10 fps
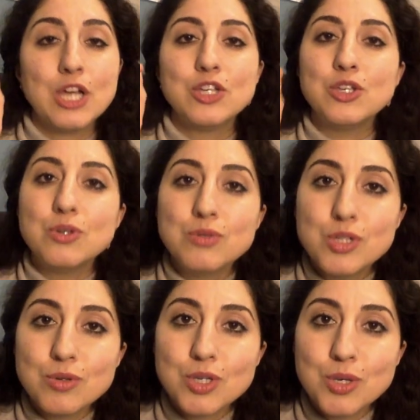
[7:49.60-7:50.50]
You do
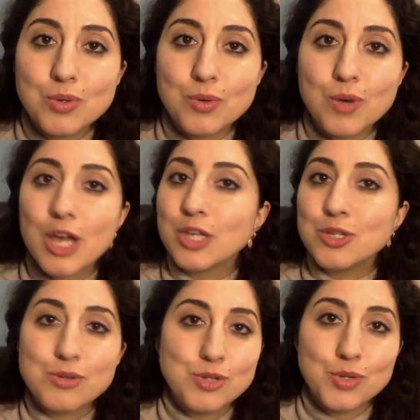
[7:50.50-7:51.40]
you.
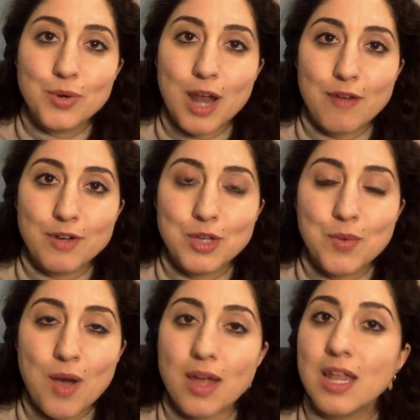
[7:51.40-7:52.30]
You do whatever you
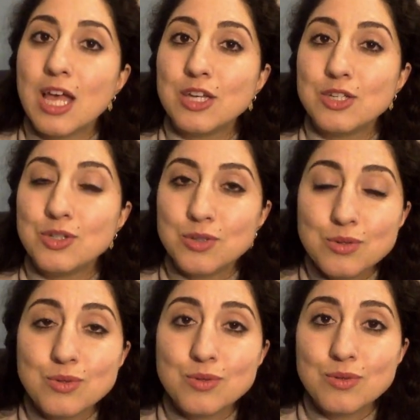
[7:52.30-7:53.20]
want.
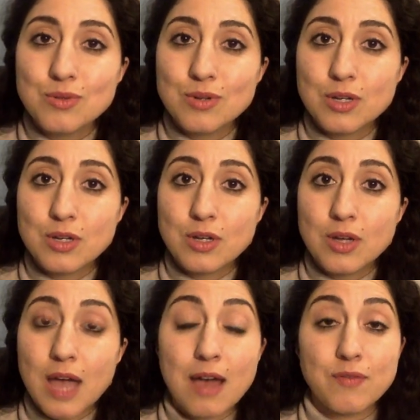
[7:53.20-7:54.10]
You
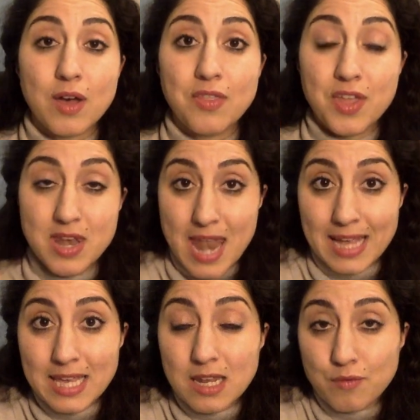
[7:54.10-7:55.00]
have the
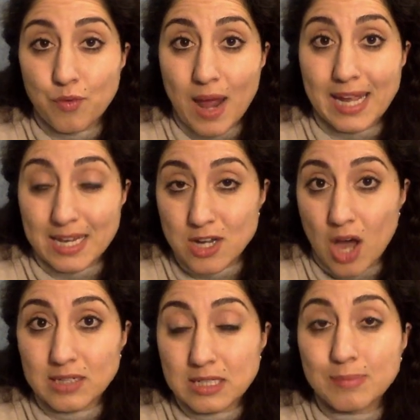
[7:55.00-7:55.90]
negative right
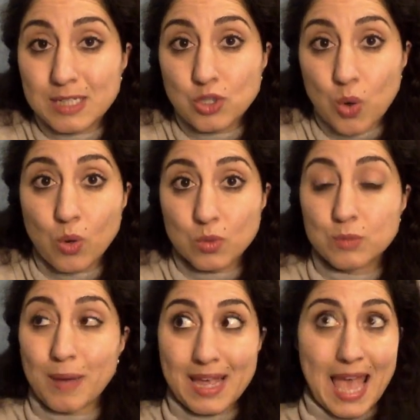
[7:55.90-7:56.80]
not to be told
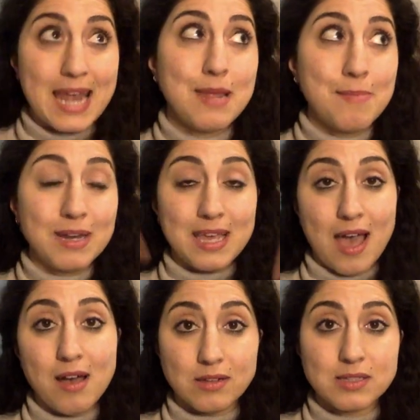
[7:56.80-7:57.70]
by anybody
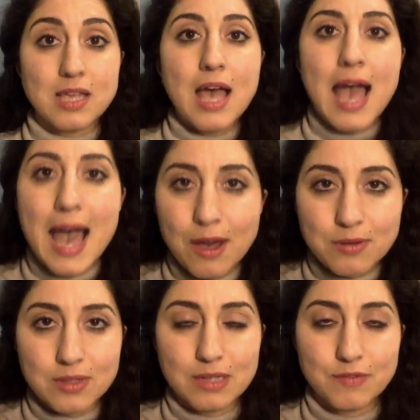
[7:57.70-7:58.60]
else how to
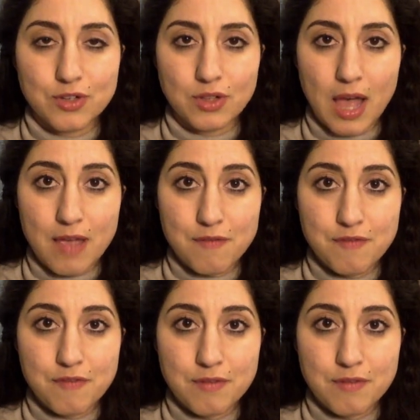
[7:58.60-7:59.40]
live your life.